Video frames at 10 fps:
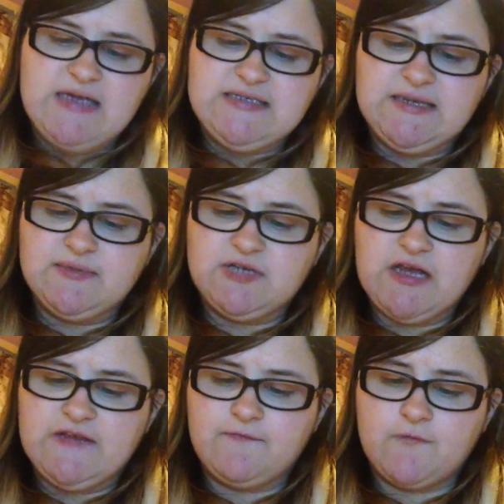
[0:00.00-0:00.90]

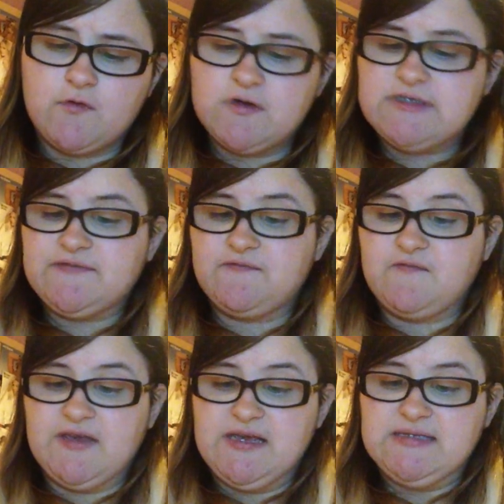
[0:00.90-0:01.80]
Sometimes thoughts,
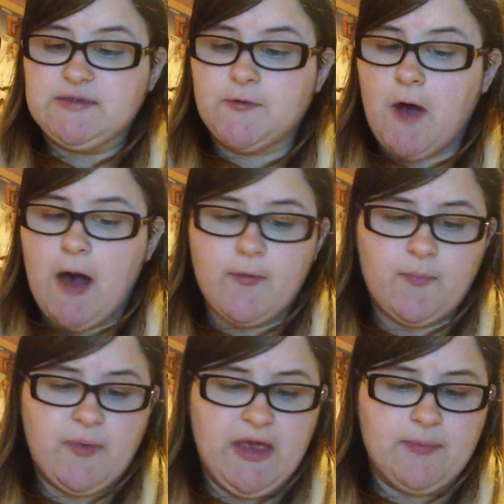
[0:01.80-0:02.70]
fears, or other
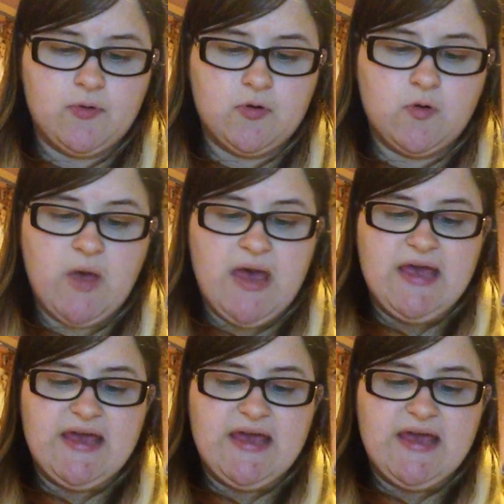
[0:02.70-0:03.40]
people